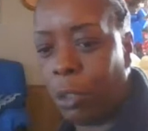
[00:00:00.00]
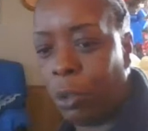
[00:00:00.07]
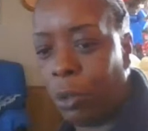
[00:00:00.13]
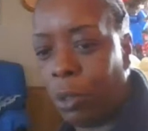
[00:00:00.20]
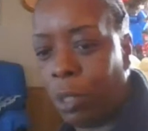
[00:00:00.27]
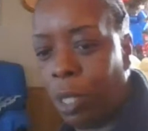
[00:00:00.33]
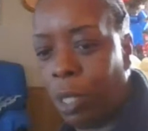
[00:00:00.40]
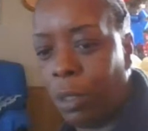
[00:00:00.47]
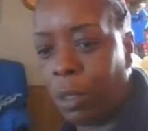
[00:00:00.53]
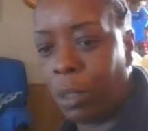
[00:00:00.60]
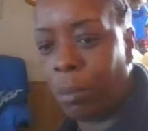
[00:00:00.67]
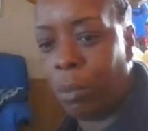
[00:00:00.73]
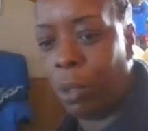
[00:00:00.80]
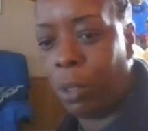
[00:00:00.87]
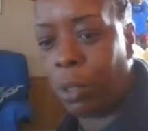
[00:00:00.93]
you doing, darling?
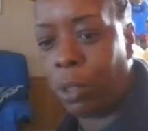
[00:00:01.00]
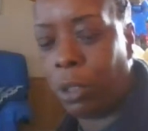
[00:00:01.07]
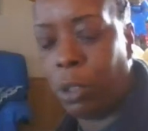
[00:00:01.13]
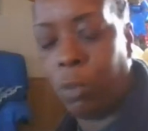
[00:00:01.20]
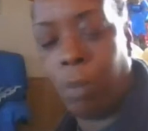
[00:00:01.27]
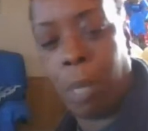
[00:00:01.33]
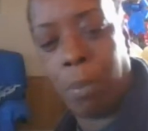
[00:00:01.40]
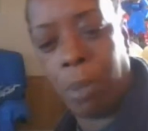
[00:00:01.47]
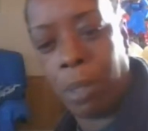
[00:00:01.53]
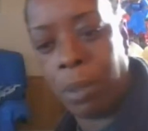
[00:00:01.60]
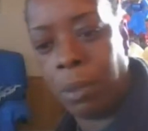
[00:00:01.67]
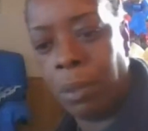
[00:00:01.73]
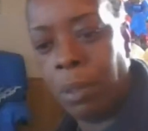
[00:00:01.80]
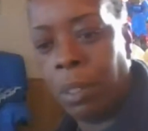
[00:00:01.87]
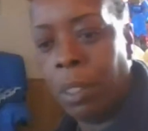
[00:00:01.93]
Good morning to you, my
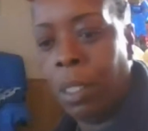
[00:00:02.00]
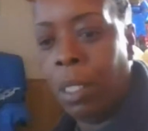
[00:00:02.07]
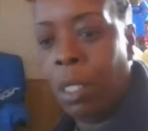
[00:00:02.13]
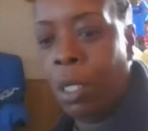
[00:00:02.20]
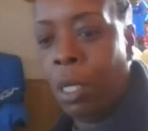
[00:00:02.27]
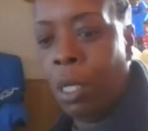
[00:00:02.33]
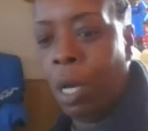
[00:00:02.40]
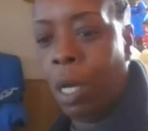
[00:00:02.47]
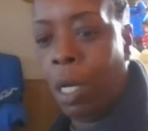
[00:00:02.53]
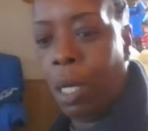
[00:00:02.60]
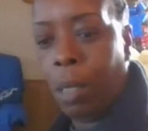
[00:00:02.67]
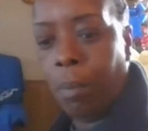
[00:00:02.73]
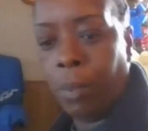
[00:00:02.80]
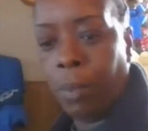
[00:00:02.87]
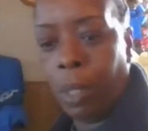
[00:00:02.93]
brother.
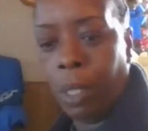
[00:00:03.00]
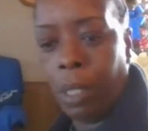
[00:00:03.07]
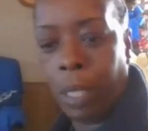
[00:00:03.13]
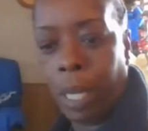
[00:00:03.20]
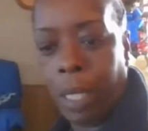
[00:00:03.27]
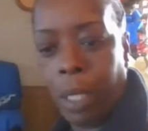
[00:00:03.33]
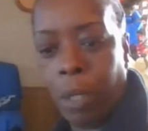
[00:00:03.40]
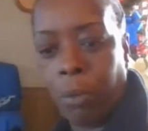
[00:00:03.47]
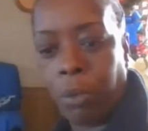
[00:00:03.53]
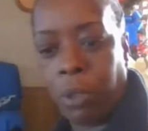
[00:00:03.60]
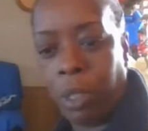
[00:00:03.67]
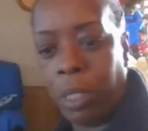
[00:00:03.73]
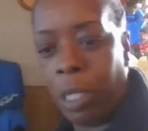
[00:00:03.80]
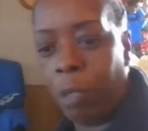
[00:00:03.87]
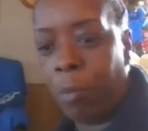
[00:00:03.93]
Um, uh, hey, OG,
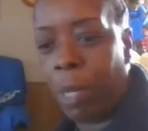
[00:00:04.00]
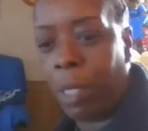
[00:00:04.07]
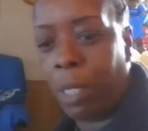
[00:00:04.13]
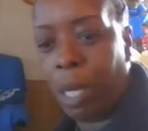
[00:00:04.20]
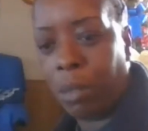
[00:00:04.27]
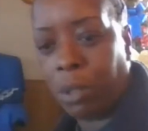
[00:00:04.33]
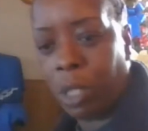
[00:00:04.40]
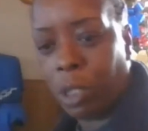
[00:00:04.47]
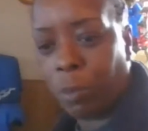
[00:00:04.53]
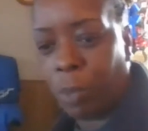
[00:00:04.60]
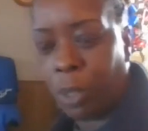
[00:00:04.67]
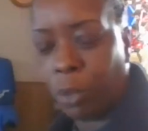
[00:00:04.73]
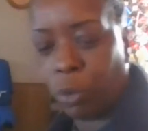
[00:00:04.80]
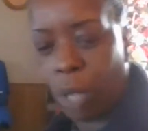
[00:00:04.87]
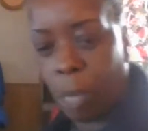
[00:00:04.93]
everybody out. Touch
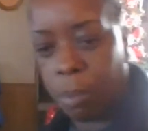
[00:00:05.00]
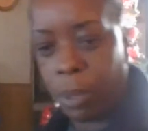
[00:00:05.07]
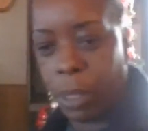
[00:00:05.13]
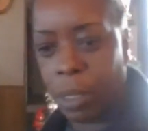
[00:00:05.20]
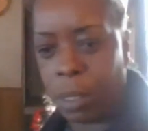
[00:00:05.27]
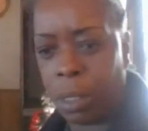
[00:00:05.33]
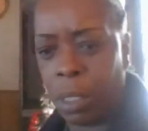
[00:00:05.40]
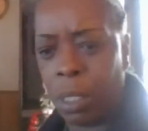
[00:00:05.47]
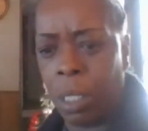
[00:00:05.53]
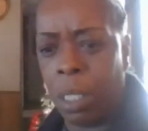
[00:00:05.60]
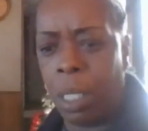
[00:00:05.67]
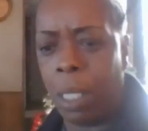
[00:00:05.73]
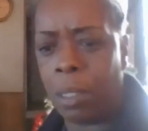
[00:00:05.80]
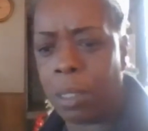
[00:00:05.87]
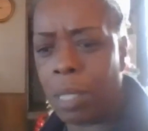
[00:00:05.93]
base, drop links.
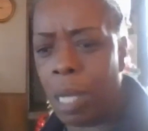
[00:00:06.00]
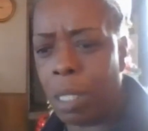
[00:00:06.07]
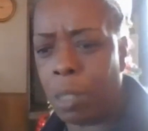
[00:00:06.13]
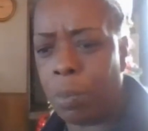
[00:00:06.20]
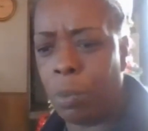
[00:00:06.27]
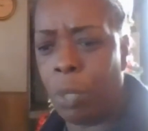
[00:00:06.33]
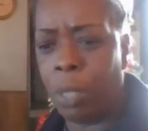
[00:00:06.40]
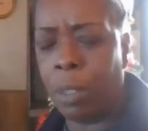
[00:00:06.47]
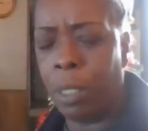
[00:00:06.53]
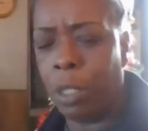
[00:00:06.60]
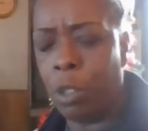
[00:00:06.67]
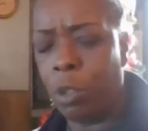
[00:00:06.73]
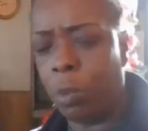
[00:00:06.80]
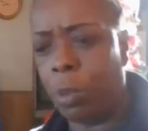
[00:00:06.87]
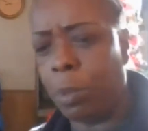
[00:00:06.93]
And Soccer Sport, I
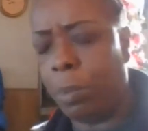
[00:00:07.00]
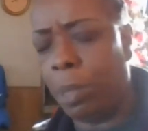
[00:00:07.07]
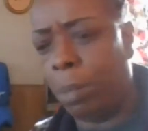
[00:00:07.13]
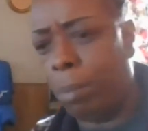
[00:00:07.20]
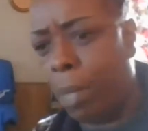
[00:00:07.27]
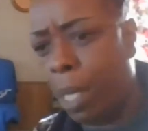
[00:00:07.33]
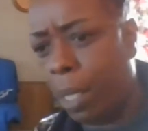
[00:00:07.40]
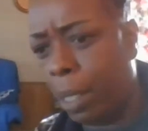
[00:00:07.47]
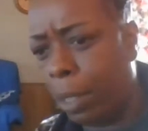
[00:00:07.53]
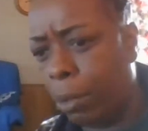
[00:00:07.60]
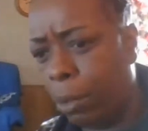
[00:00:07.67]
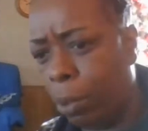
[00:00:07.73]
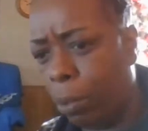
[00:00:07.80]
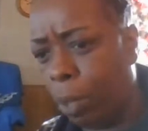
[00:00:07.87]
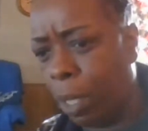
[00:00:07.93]
think you supposed to be a mod. I
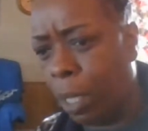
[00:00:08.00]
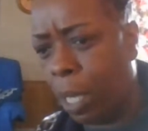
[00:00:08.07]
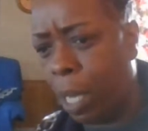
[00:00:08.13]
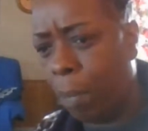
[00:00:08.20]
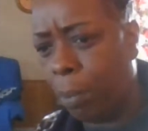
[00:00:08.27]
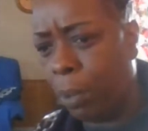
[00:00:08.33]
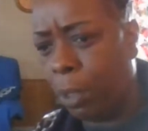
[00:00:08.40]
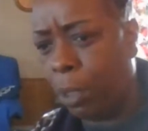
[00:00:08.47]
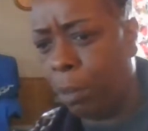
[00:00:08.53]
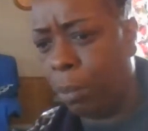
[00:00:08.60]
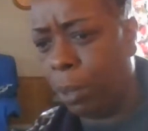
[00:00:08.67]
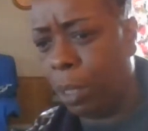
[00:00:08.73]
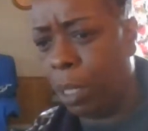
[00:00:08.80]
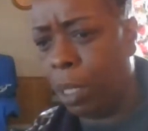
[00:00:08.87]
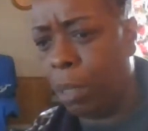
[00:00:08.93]
don't know what happened here,
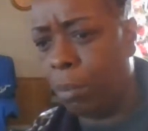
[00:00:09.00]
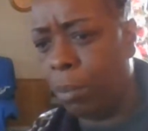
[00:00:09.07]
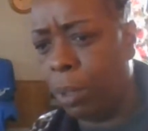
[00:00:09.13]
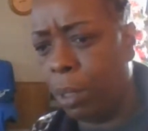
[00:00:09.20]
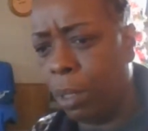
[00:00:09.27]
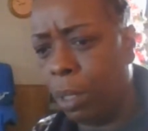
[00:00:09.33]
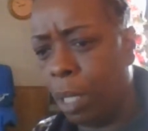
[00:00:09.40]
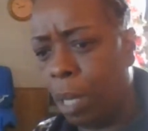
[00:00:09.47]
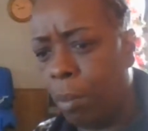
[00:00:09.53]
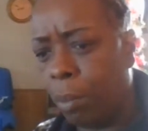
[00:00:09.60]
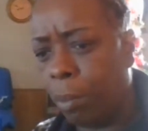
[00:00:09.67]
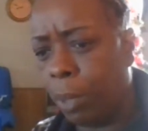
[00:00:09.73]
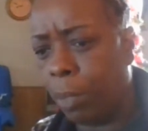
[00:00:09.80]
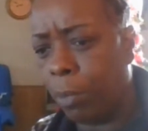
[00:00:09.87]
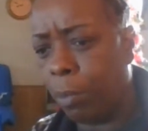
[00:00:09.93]
but um, I'm
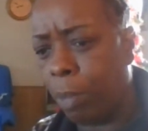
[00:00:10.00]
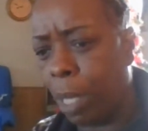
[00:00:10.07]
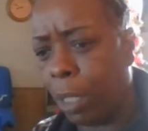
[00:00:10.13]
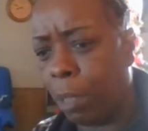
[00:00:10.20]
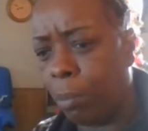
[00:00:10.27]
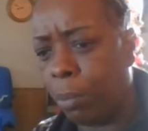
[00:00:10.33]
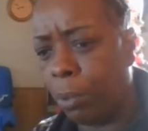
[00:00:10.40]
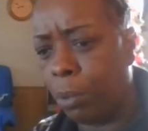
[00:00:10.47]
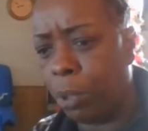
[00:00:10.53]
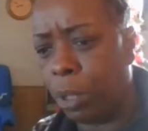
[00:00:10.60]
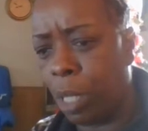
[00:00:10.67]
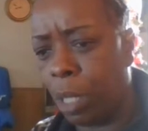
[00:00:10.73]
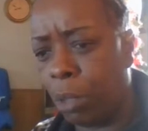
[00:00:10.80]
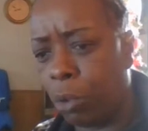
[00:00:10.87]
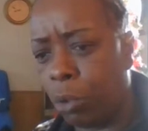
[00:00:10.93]
gonna give you back in blue so
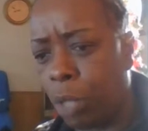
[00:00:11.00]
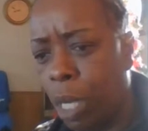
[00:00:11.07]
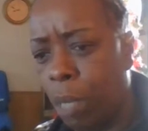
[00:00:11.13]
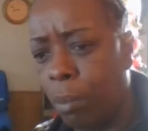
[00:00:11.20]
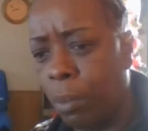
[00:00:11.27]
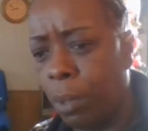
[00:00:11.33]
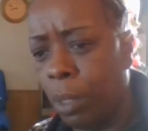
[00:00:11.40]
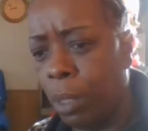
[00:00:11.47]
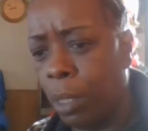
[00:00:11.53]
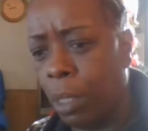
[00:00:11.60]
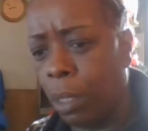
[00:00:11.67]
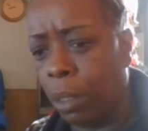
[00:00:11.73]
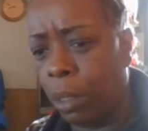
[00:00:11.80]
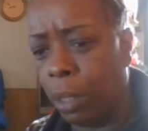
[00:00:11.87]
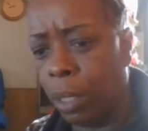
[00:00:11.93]
y'all can drop
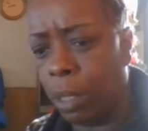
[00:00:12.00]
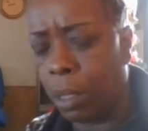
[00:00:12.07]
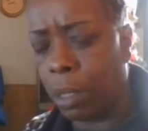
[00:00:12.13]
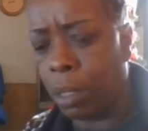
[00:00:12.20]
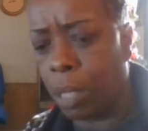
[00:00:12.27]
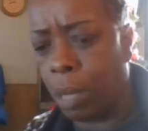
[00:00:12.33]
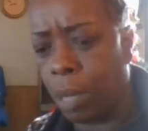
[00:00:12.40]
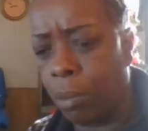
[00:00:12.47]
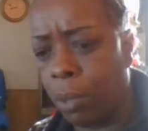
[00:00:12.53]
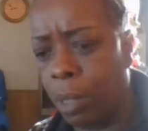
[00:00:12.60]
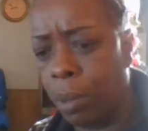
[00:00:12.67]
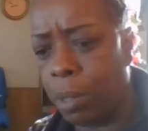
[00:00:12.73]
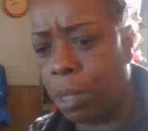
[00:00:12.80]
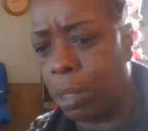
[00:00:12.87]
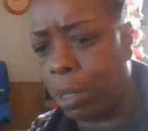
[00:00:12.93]
links because I would love
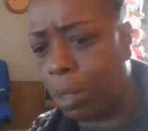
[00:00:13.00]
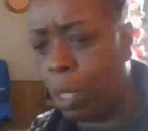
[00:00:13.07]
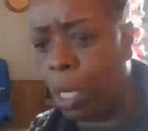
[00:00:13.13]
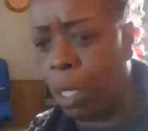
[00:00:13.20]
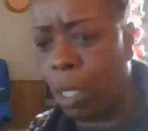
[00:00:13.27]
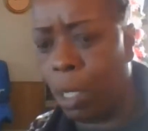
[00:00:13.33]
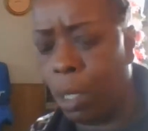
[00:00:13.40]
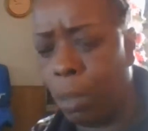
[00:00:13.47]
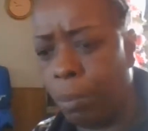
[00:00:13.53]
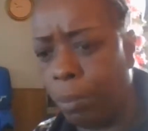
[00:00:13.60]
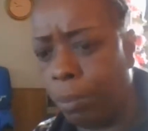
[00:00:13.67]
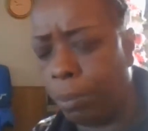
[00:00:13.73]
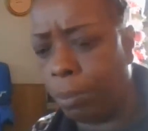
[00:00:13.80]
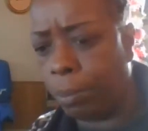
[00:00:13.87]
to see some um